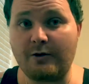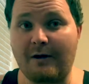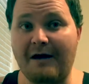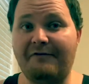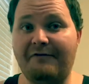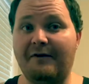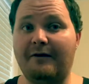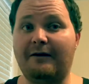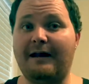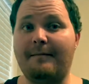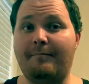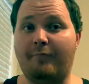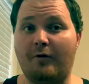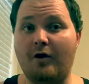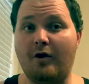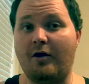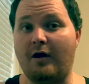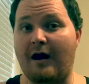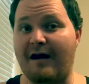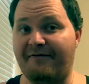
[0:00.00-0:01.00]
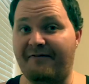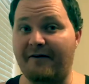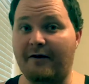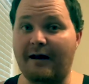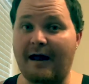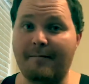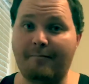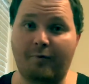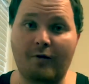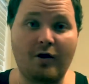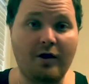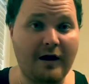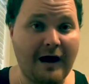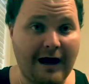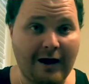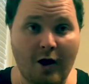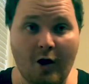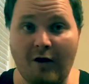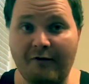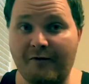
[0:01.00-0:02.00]
I felt like bro
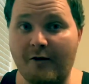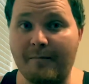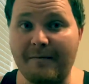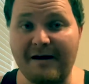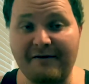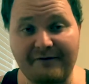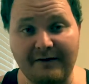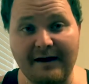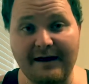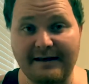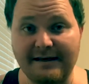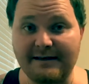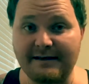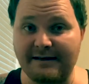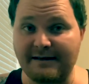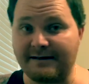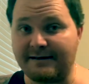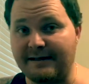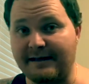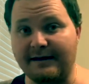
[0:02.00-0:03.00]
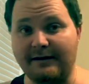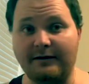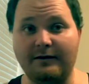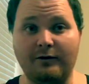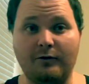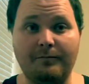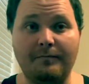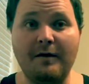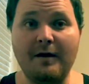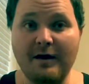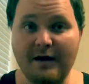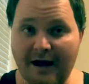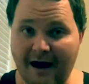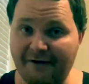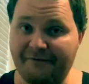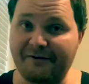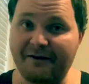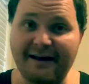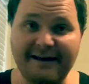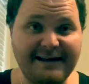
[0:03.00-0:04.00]
got off on me. I felt like he did
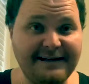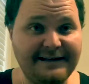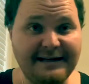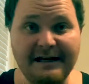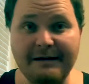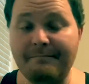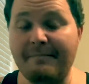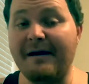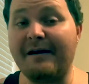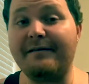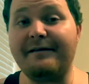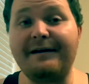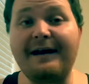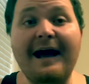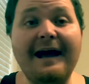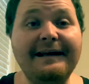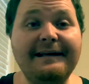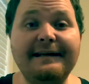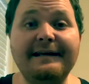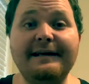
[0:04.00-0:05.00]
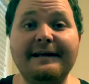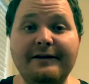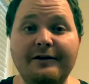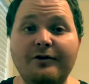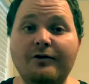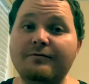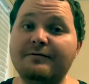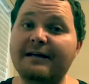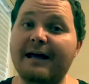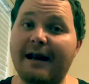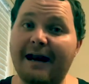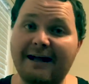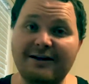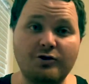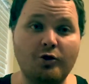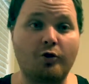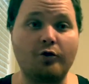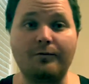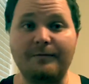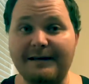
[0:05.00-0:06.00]
better than I did. You know what I'm saying? I
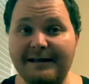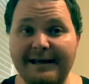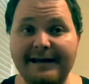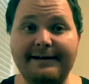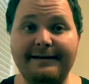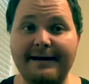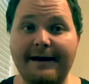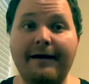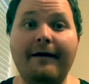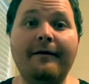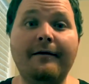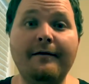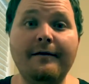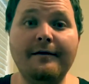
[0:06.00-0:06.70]
told him to get there.